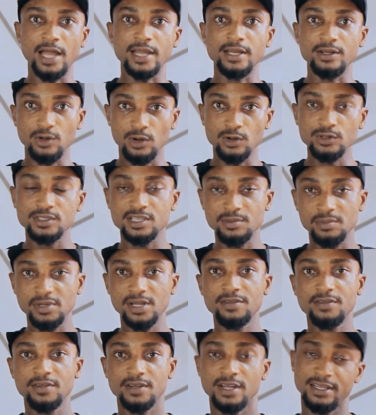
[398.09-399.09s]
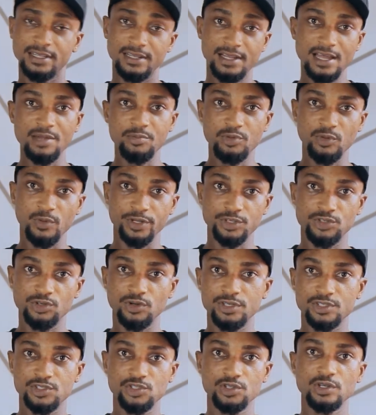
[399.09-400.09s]
And similar thing at the library with
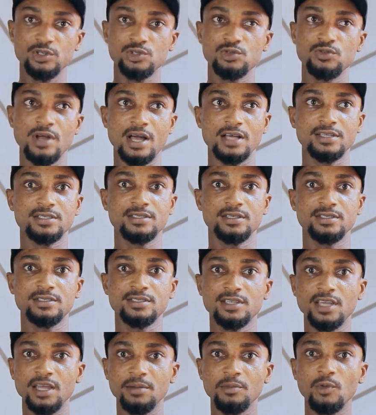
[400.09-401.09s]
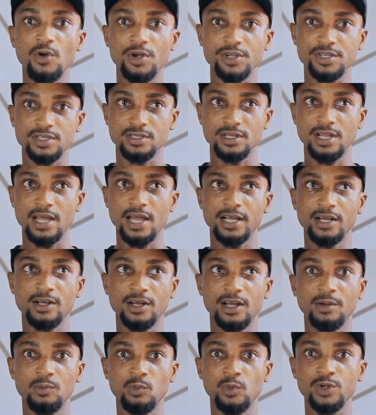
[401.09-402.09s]
Joyce. Joyce too asked the same question, like
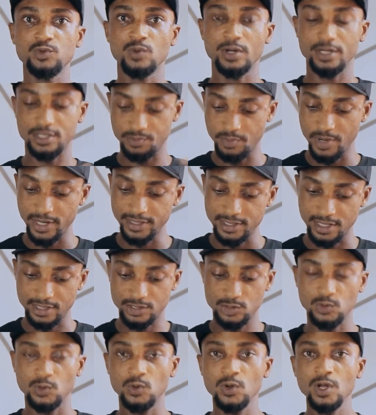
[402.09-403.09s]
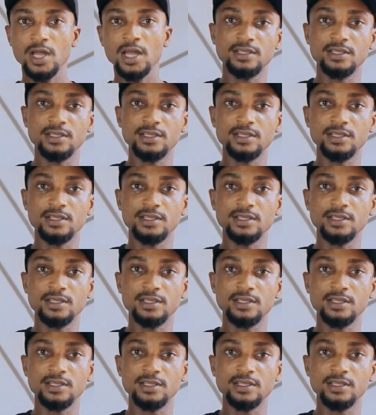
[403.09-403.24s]
um, which one is better. So